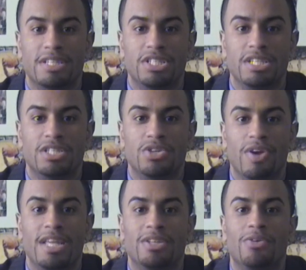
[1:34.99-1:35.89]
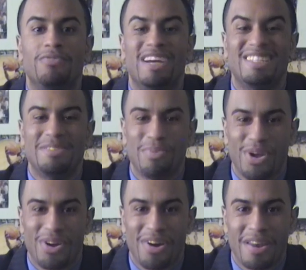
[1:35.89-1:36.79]
And she is a great little feisty
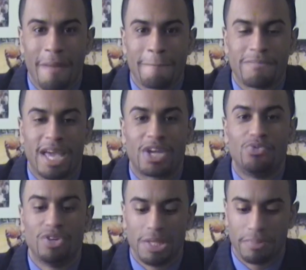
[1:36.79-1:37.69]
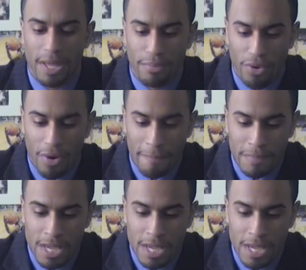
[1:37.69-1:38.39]
point guard that can really play ball.